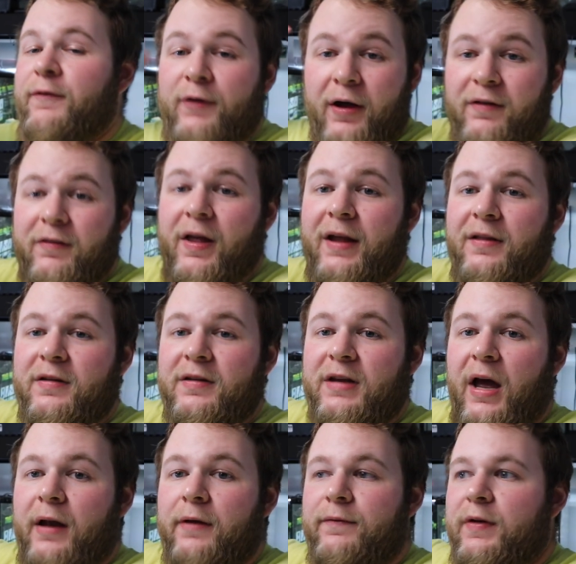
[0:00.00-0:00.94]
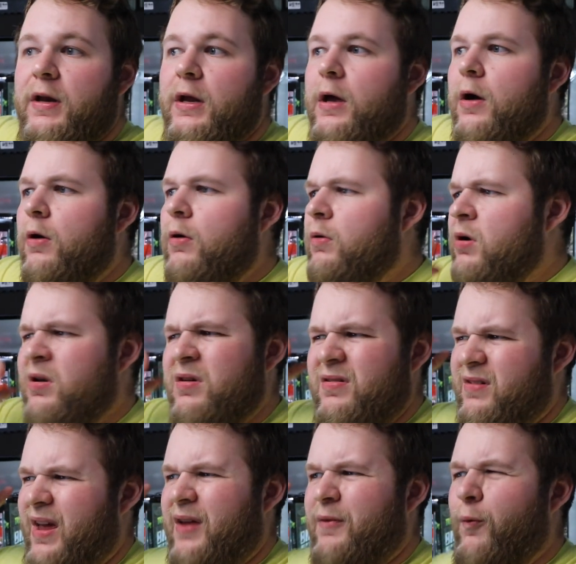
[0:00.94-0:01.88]
you guys like this kind of video
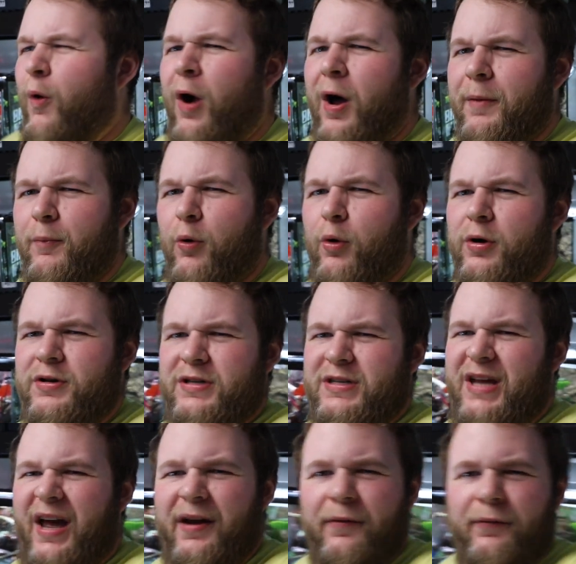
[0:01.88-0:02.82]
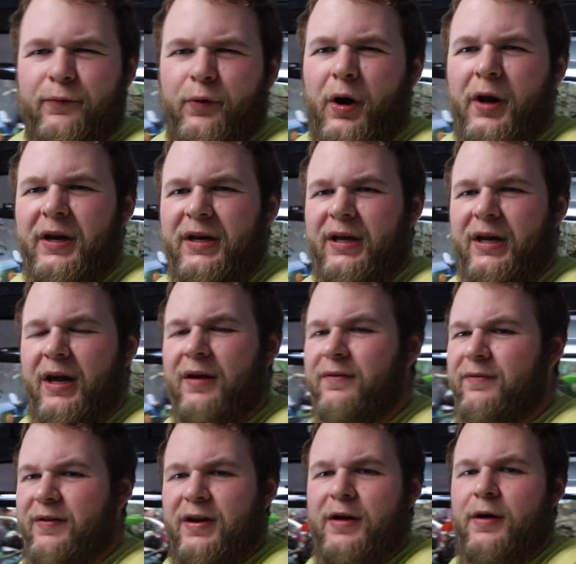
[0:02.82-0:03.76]
and want more just kind of run and
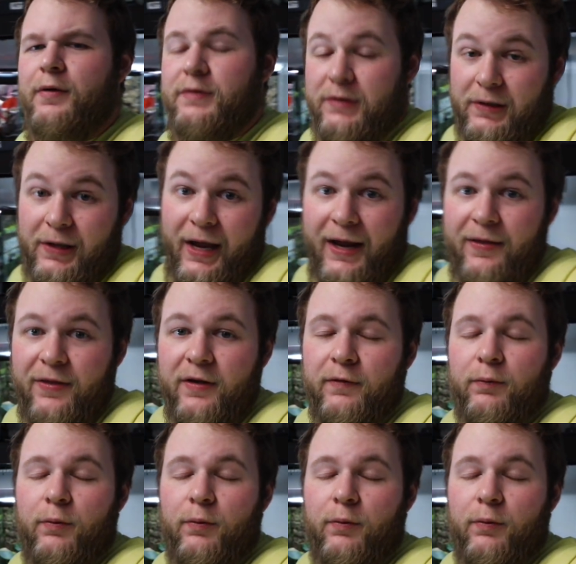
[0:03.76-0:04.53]
gun videos like this